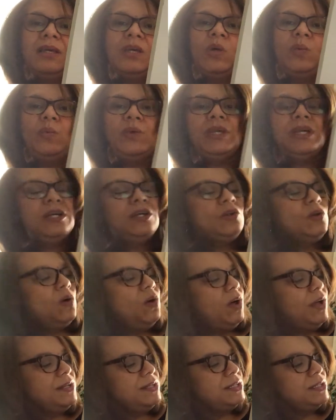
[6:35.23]
We can
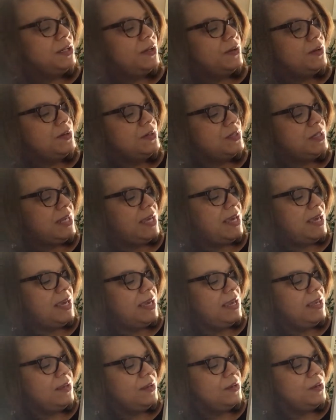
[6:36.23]
also
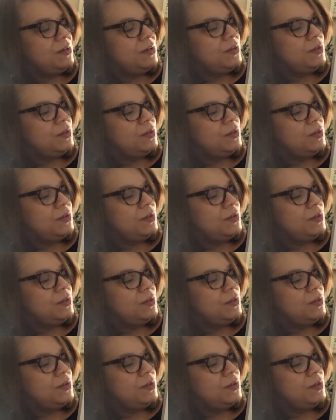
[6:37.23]
say